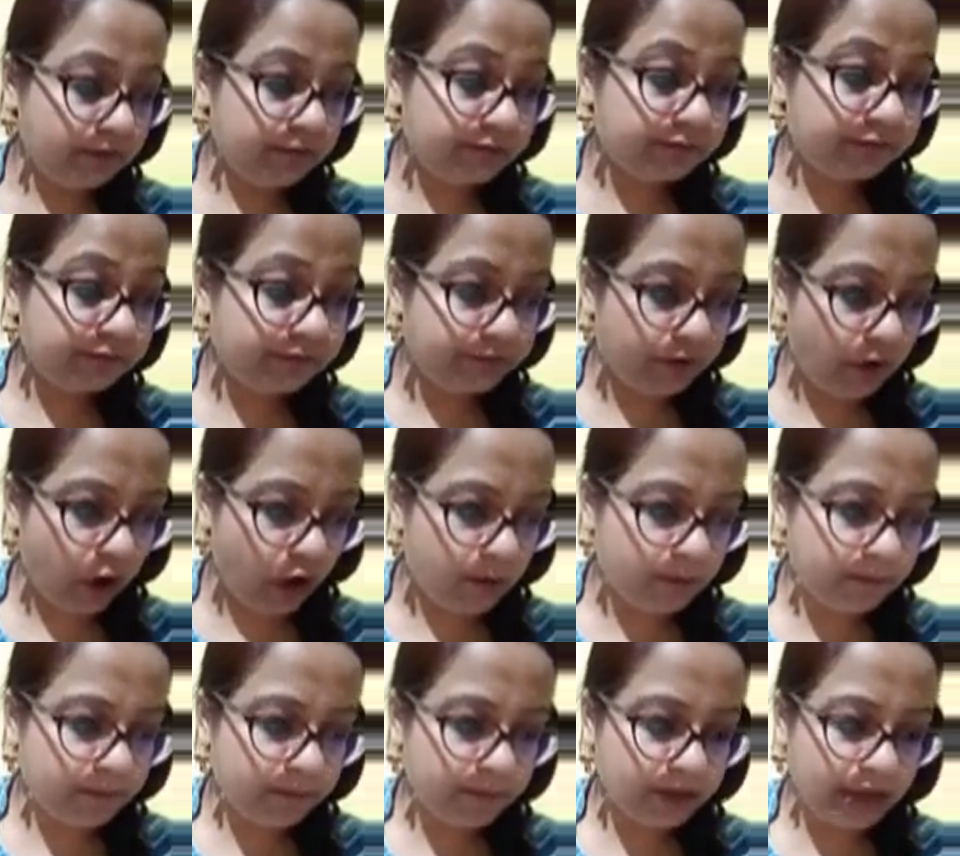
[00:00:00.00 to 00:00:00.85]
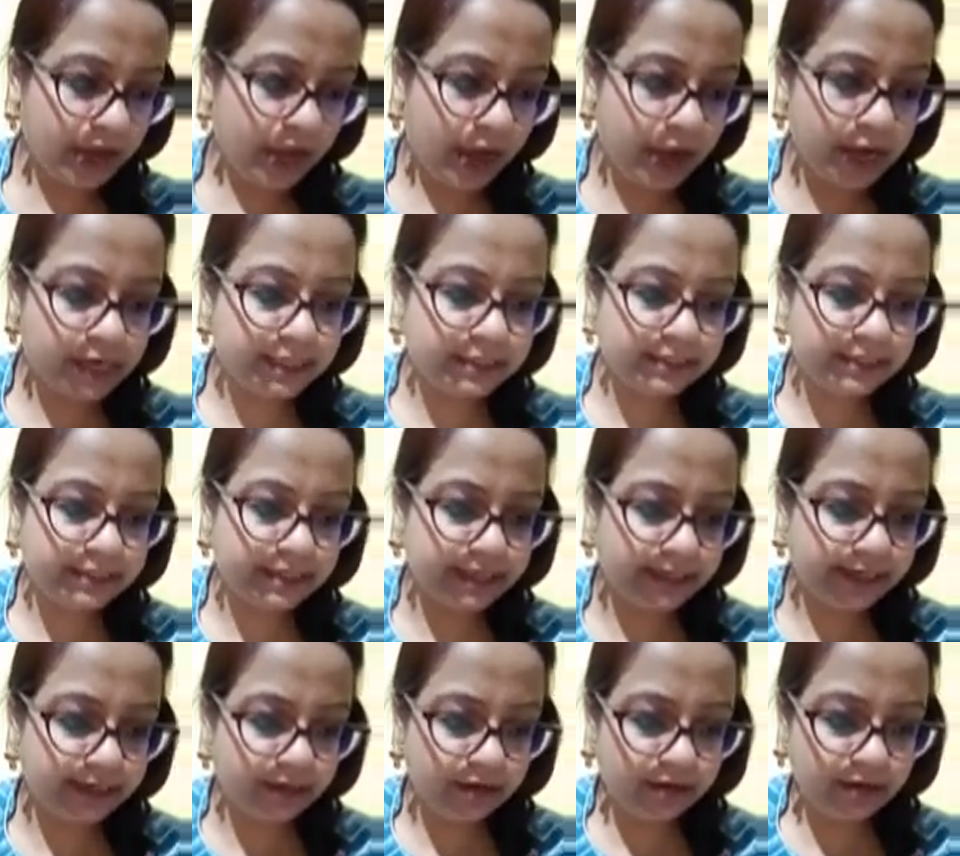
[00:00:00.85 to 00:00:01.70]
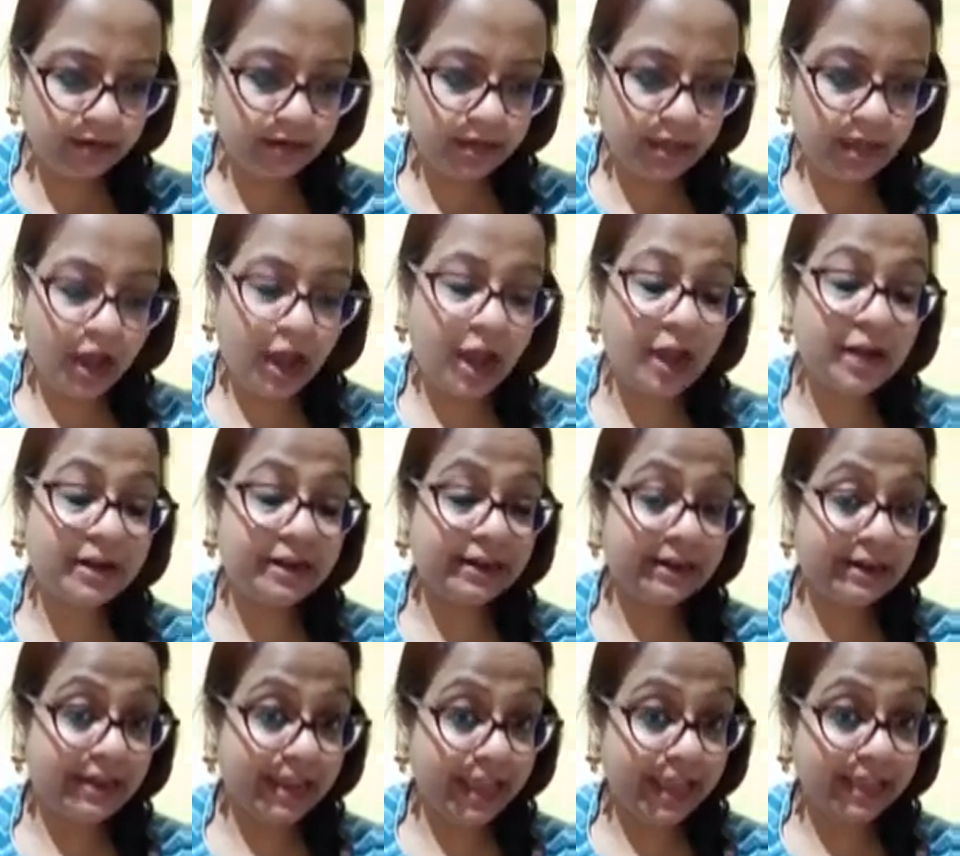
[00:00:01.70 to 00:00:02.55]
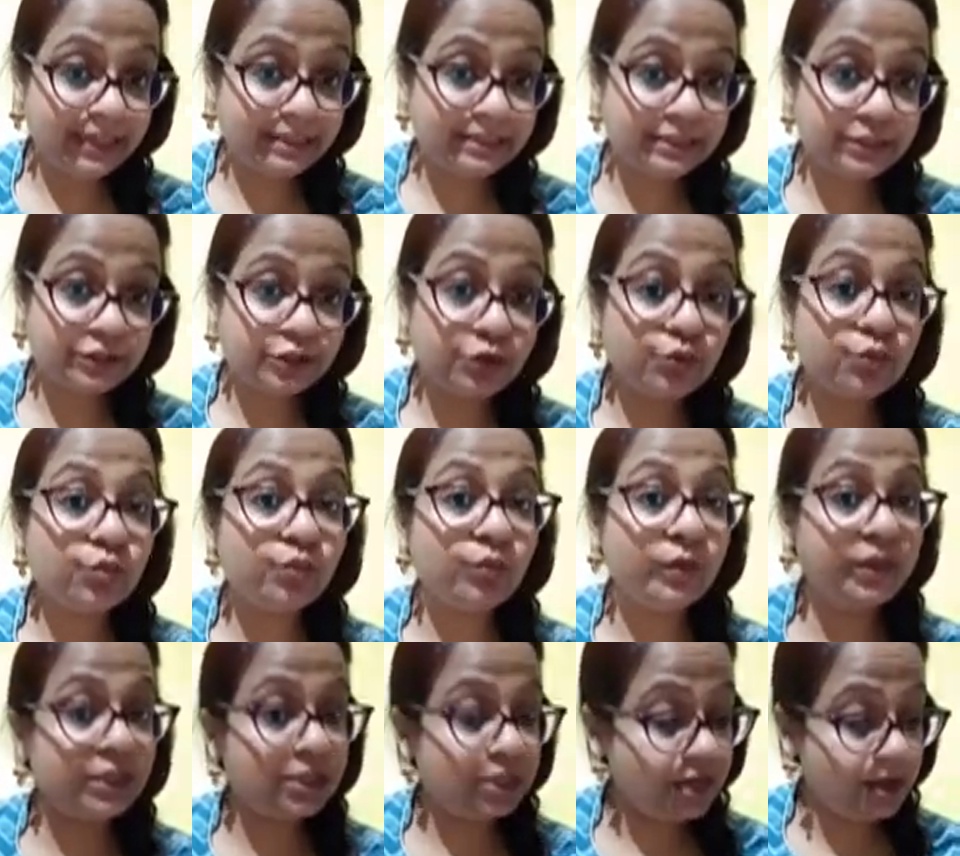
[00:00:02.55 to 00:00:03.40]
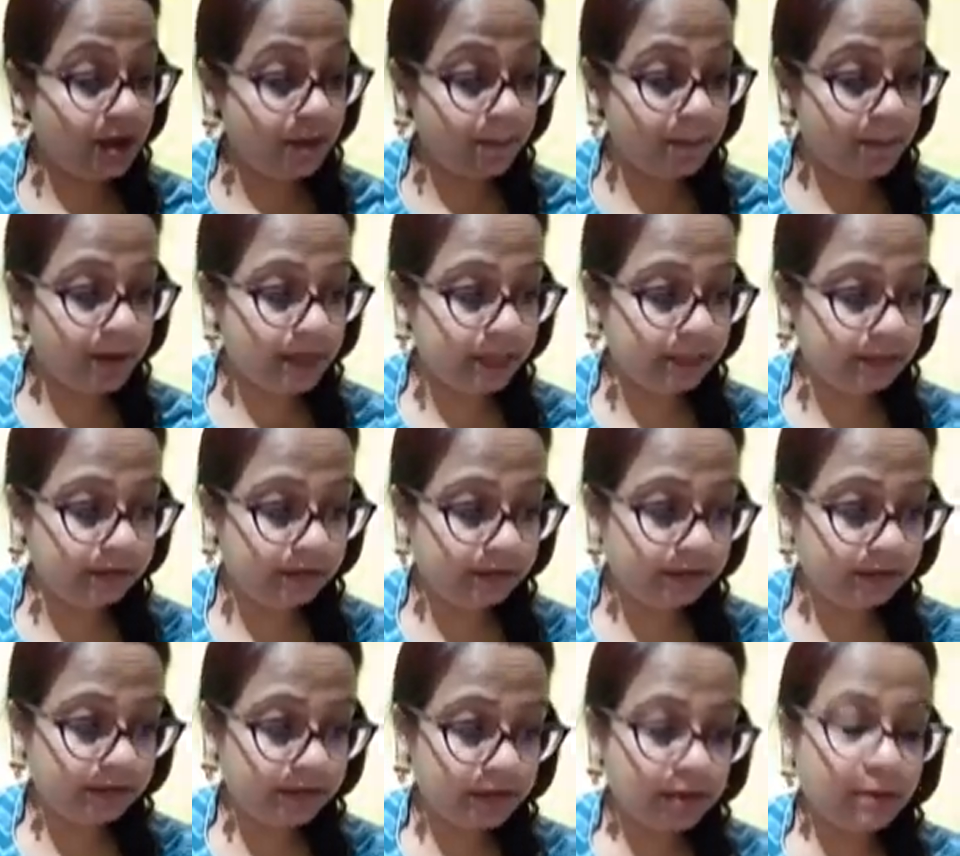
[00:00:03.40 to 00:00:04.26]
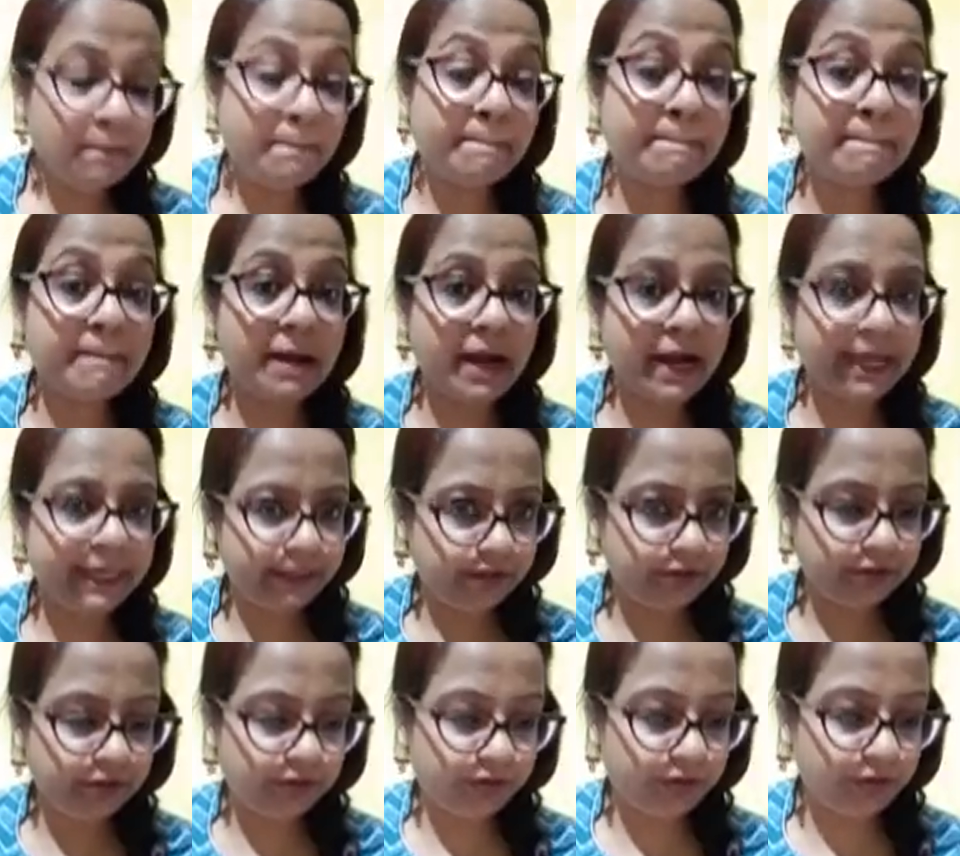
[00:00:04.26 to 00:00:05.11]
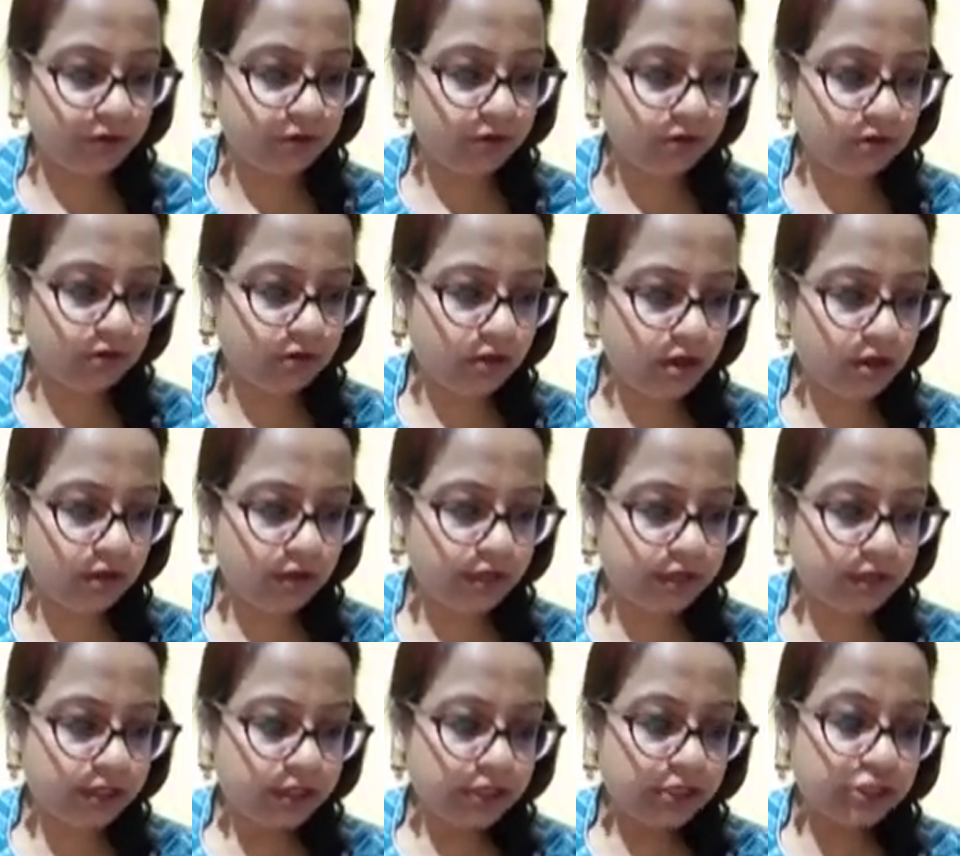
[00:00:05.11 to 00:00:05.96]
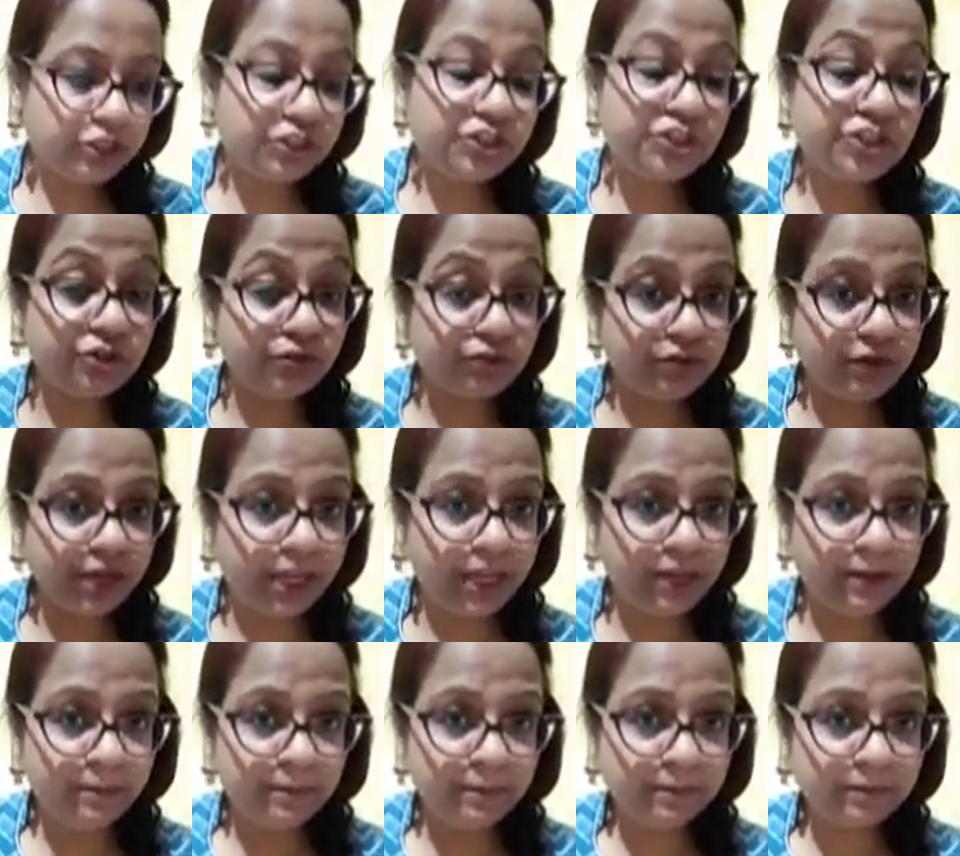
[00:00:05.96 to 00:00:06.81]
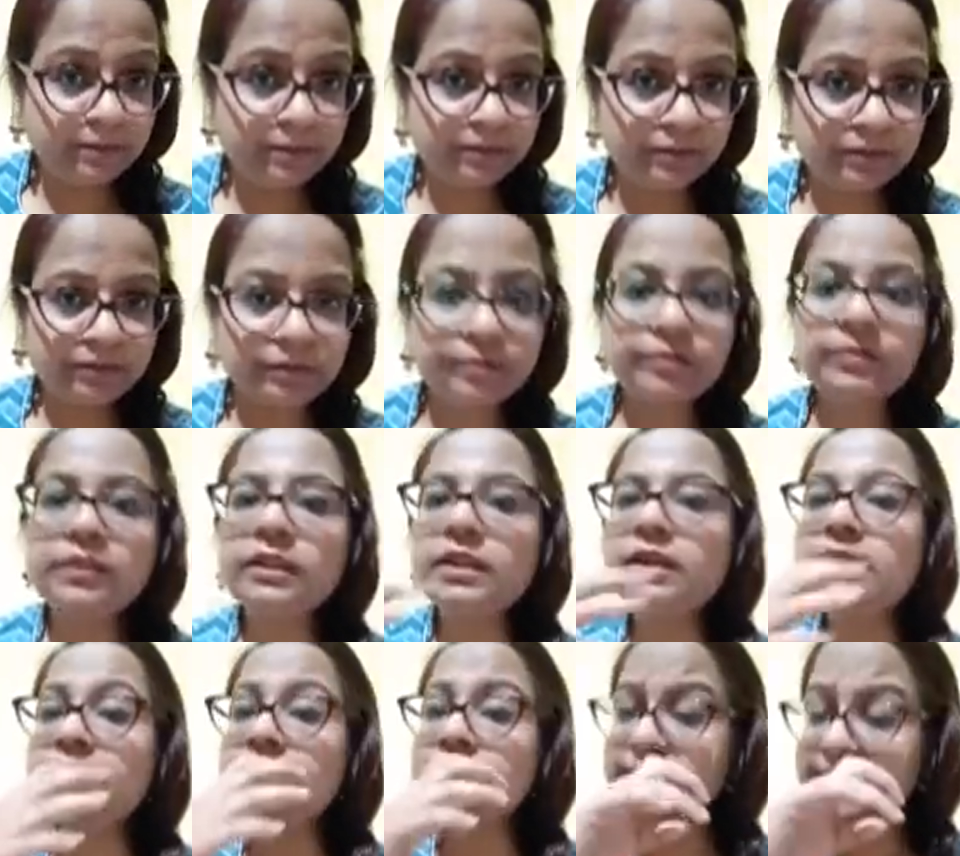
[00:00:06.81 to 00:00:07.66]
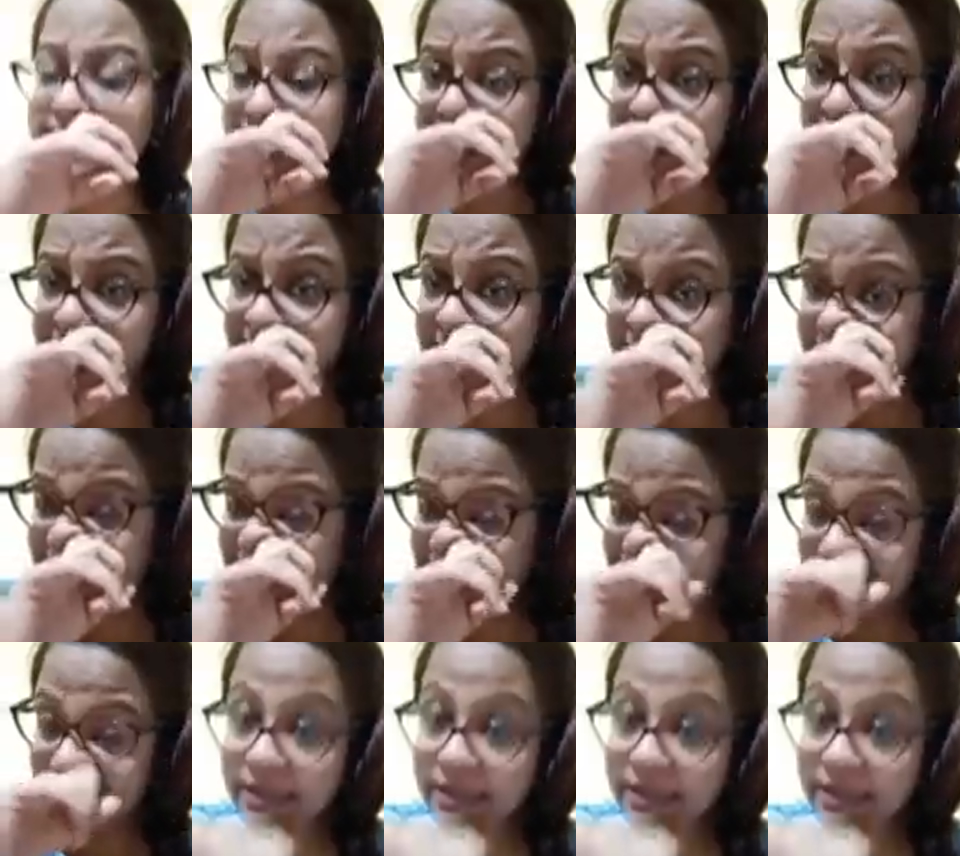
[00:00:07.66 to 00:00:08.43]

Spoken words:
from, until, unless, within a month, by 3 o'clock, during, since.